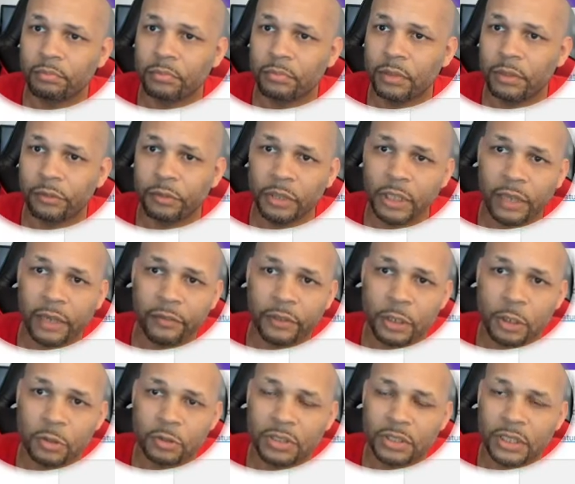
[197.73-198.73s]
If you have
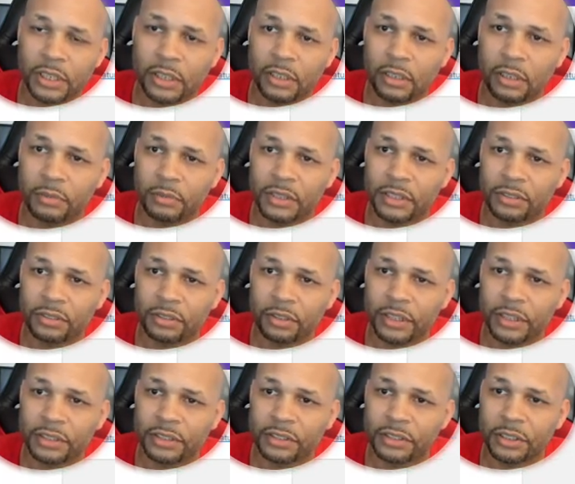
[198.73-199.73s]
Yoast set up, that's your
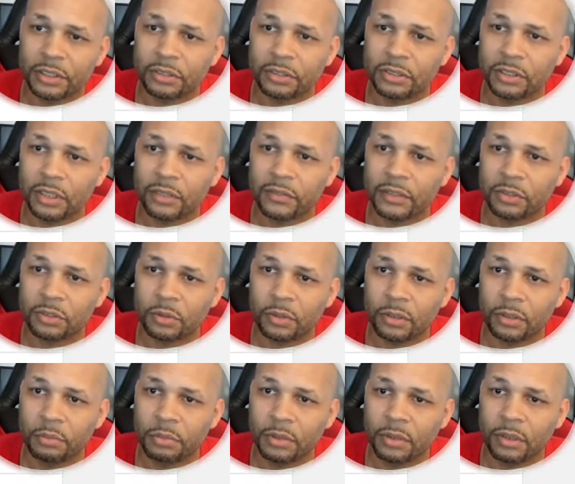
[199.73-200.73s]
SEO stuff. That's where you
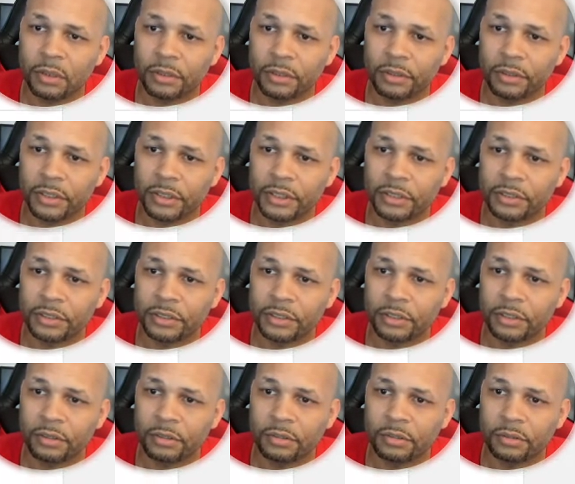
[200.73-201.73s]
can put all your
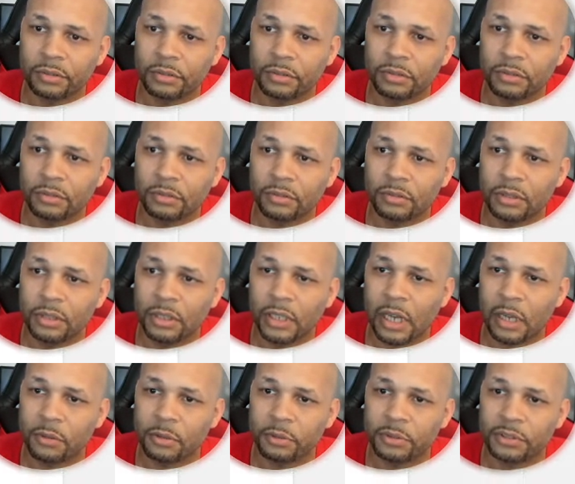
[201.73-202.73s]
SEO
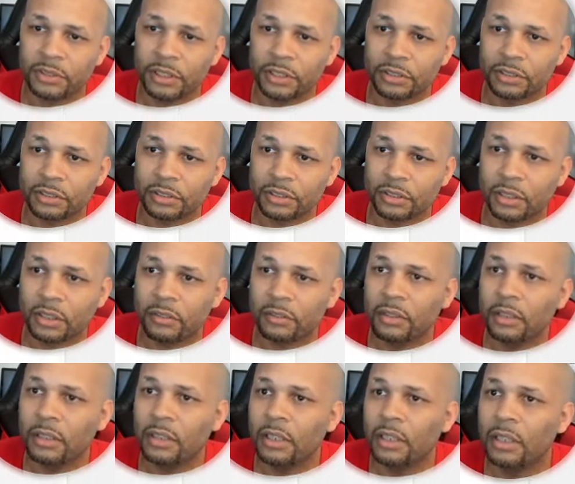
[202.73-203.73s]
optimization stuff.
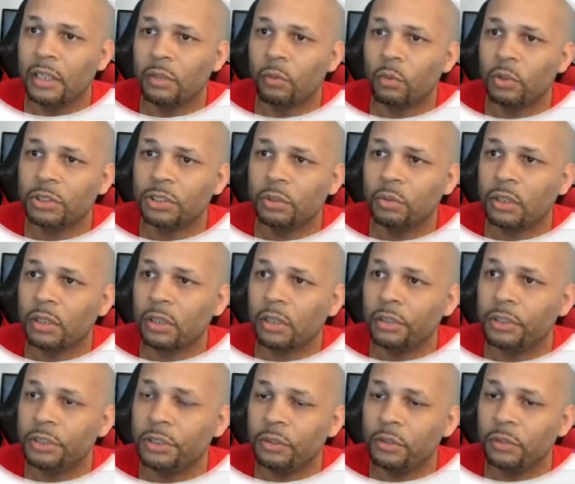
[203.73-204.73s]
What you want to
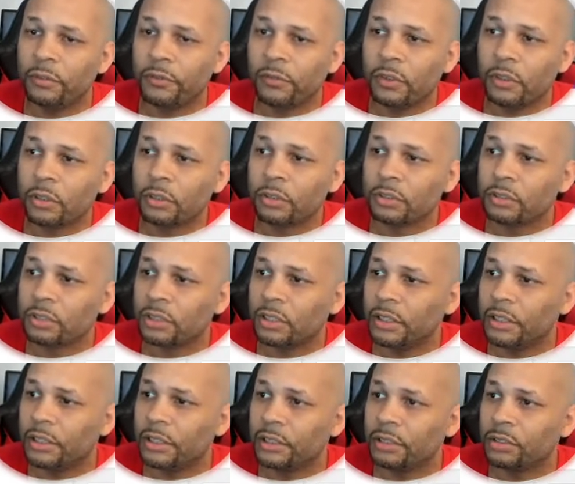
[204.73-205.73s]
do first
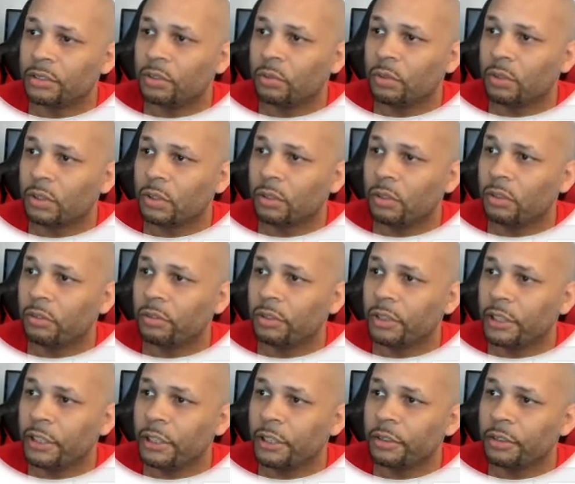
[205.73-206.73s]
is you want to go over
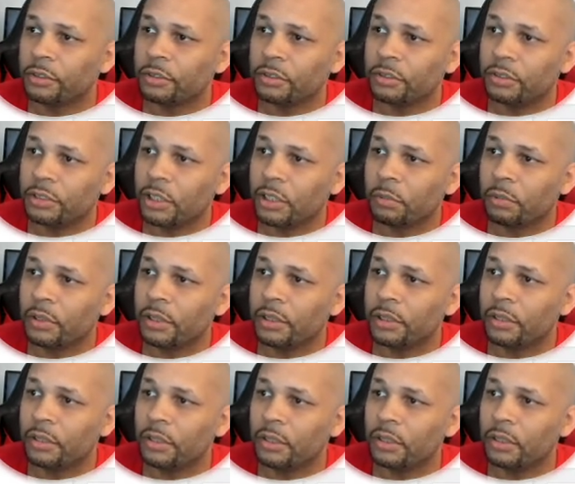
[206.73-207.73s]
here to the template,
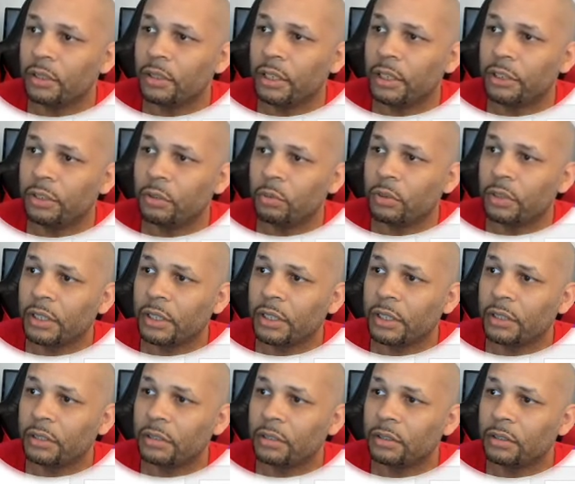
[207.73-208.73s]
and you want to
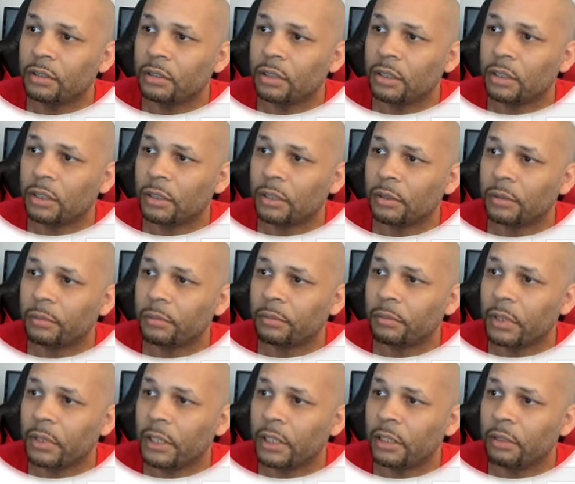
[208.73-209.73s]
hit
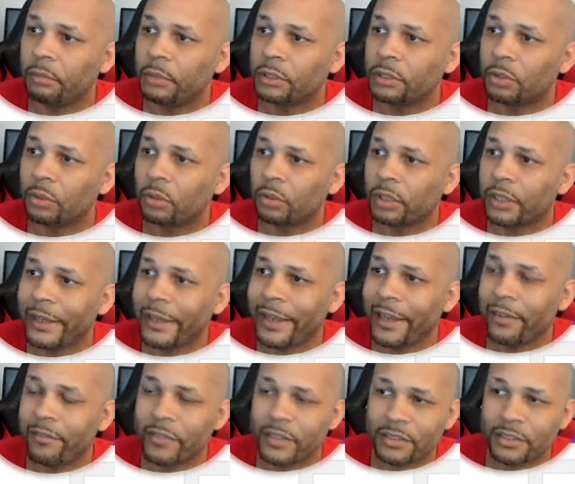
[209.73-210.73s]
Elementor
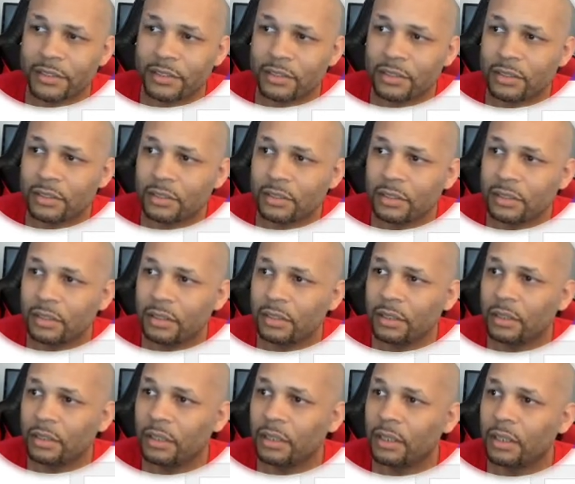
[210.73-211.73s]
Canvas.
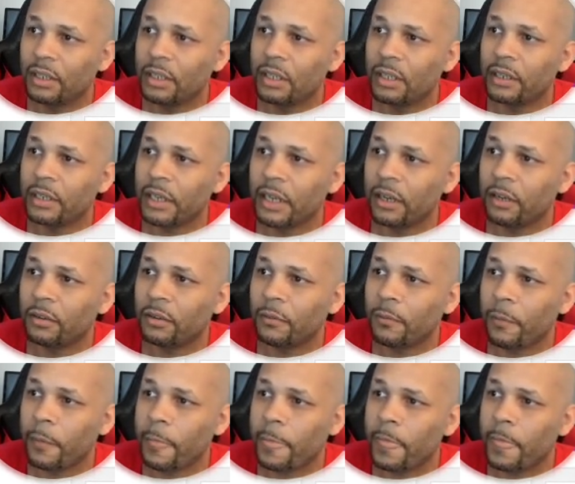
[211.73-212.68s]
Now,